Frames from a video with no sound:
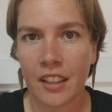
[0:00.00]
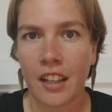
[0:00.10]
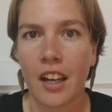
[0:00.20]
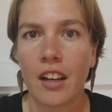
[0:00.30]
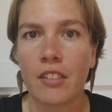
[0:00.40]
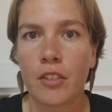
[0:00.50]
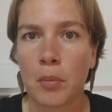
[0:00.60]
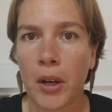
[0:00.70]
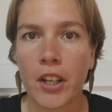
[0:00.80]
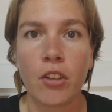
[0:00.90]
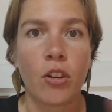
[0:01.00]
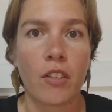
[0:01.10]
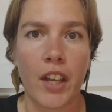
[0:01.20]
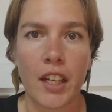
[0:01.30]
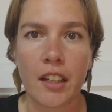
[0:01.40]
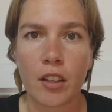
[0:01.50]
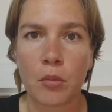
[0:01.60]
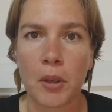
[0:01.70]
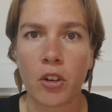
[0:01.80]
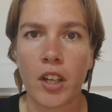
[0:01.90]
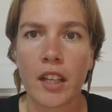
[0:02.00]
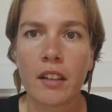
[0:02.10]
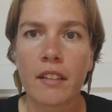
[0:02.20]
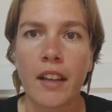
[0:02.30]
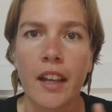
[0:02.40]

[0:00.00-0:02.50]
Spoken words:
of the party or of any experience,